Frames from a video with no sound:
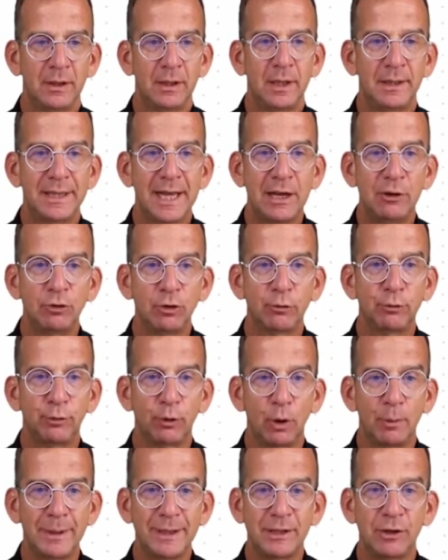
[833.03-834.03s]
The JSON
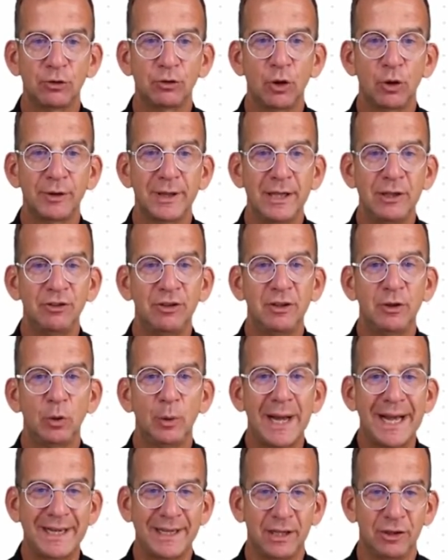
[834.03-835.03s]
format is not easy
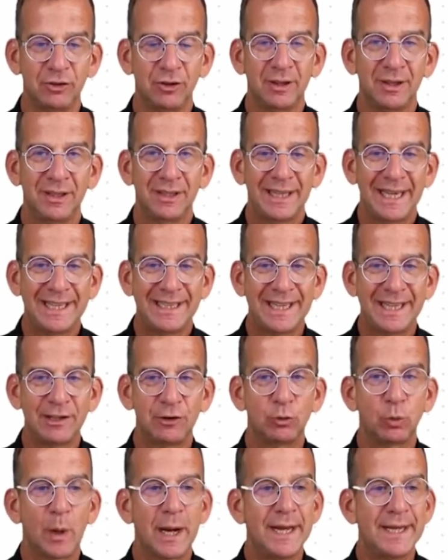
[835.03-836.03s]
to edit, and that
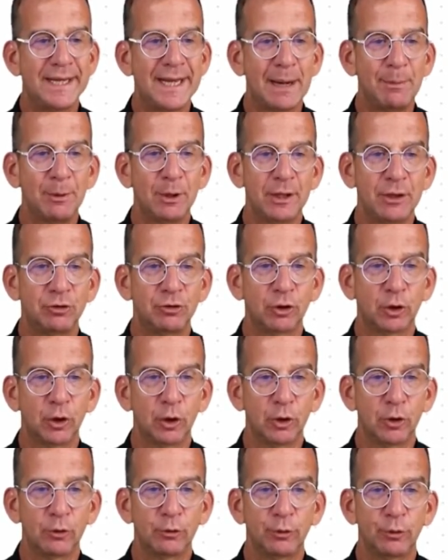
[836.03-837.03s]
is why YAML is the
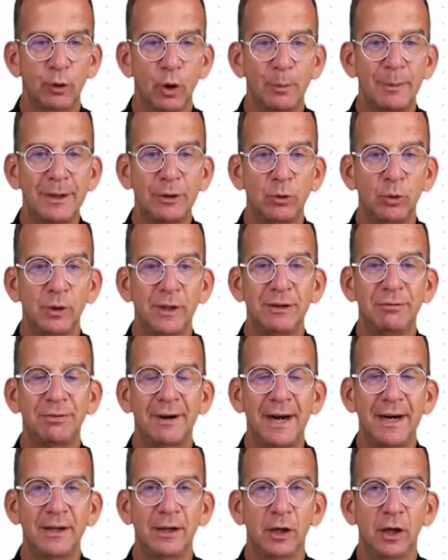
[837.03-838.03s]
current format to
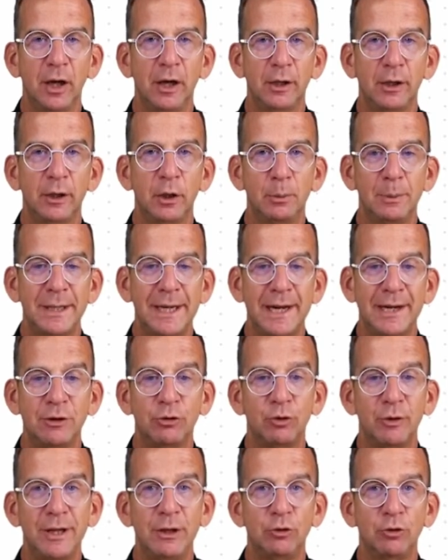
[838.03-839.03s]
define
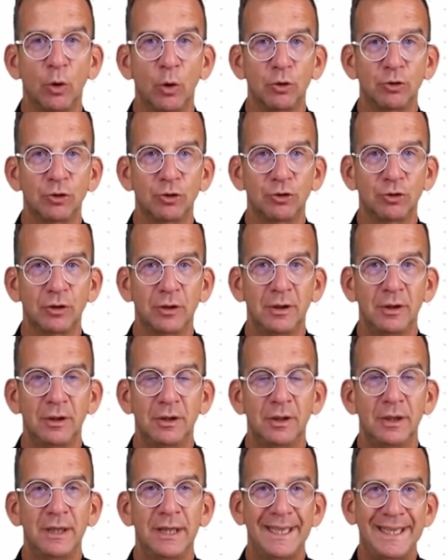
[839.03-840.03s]
Kubernetes resources.
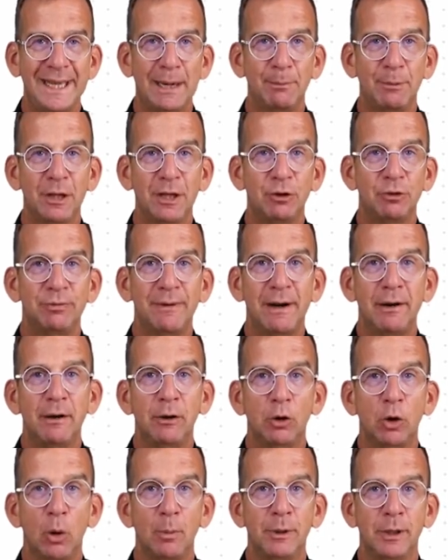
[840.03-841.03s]
YAML is
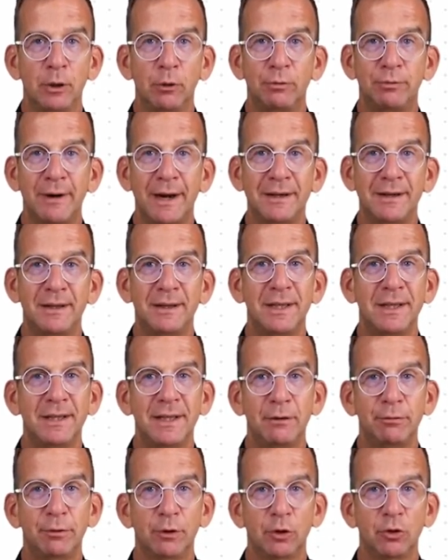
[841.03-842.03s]
very common. You find it in
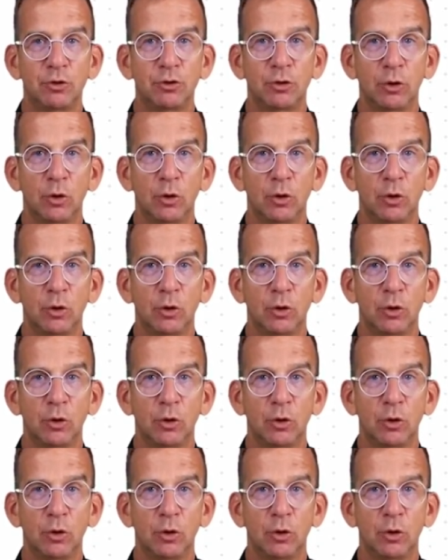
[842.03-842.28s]
different